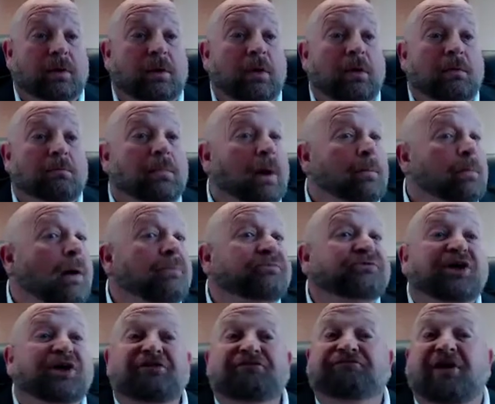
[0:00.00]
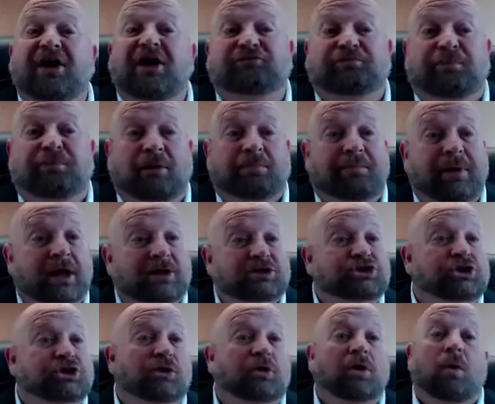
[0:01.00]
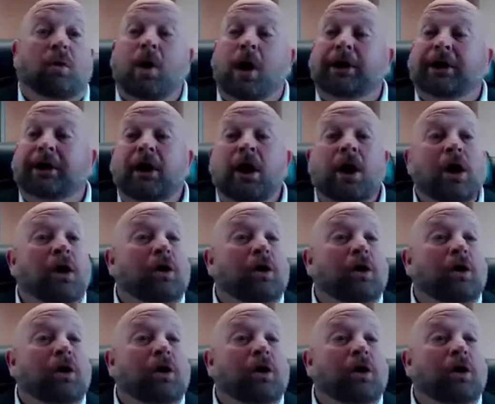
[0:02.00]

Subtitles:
My mom's got a Facebook page. She'll go on and